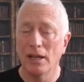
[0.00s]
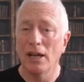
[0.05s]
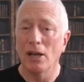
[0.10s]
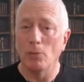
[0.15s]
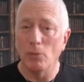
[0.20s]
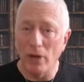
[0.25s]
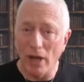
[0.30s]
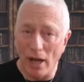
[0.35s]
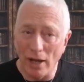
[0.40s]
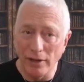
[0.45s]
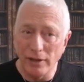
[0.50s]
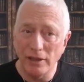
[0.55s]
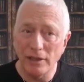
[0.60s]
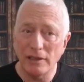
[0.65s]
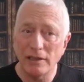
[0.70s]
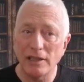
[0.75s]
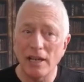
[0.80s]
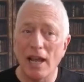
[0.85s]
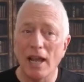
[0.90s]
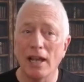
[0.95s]
we
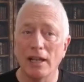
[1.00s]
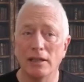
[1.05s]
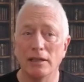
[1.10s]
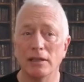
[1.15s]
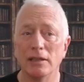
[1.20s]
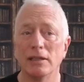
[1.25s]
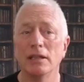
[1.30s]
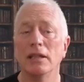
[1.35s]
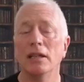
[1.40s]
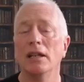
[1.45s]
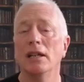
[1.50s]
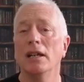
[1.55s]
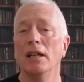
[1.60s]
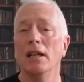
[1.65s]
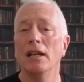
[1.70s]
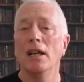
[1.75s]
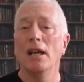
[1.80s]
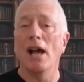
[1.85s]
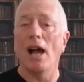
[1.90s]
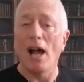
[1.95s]
understand,
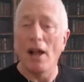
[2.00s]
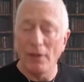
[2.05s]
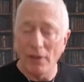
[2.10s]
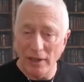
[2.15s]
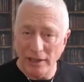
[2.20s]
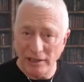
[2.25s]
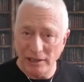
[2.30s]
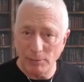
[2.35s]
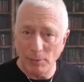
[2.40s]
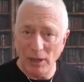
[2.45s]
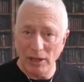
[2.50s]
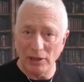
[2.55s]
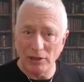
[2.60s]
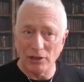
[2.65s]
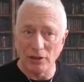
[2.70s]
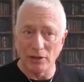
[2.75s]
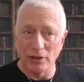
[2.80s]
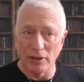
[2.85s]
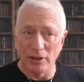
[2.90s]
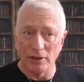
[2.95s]
and they speak
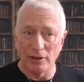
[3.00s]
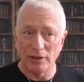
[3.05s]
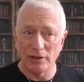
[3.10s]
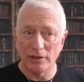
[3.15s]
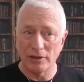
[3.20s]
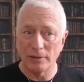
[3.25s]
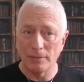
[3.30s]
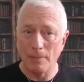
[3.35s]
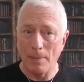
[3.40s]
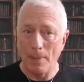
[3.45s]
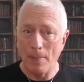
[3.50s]
to us.